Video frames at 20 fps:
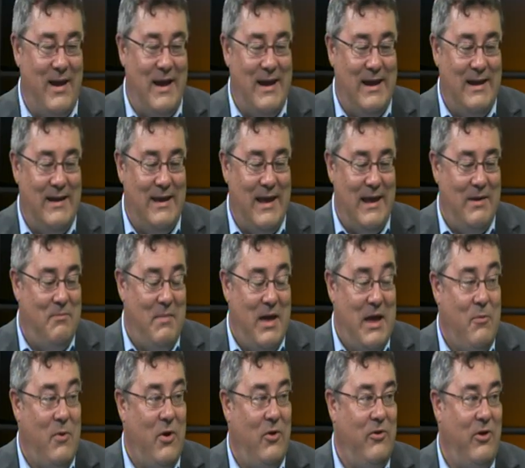I, it
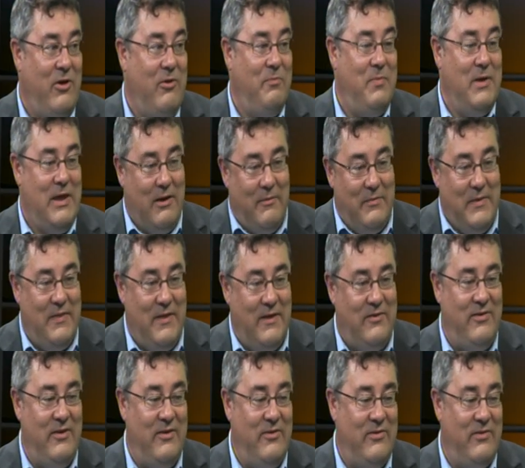may well not be. I mean,
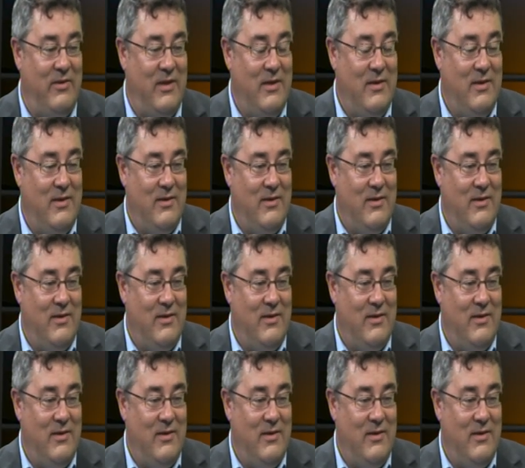this is,